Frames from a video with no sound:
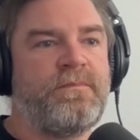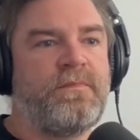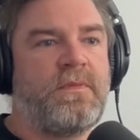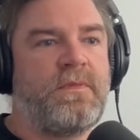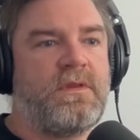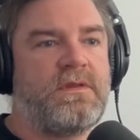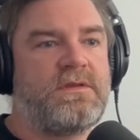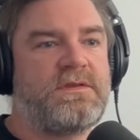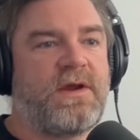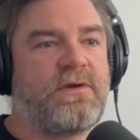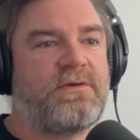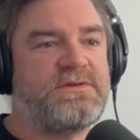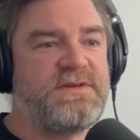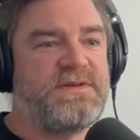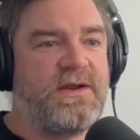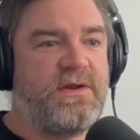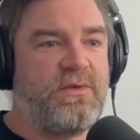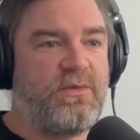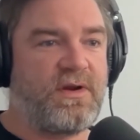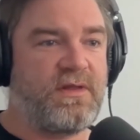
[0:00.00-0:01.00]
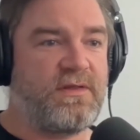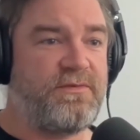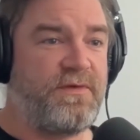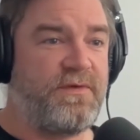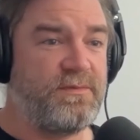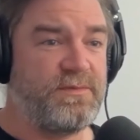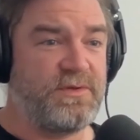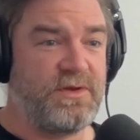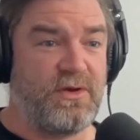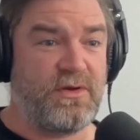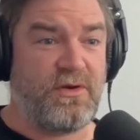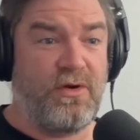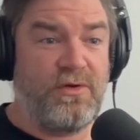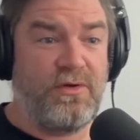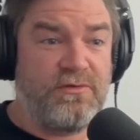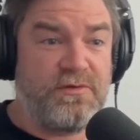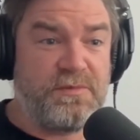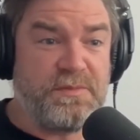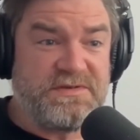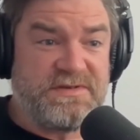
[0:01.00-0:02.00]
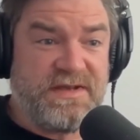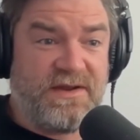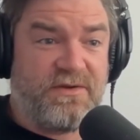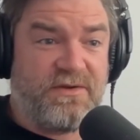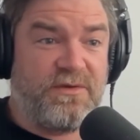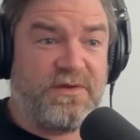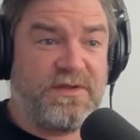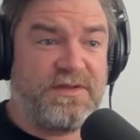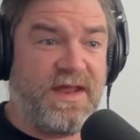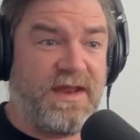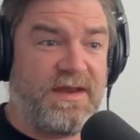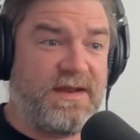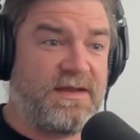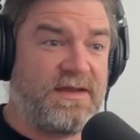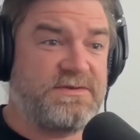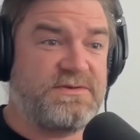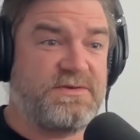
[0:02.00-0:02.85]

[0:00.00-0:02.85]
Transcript: And Tarantino wanted the film to look 100% authentic, so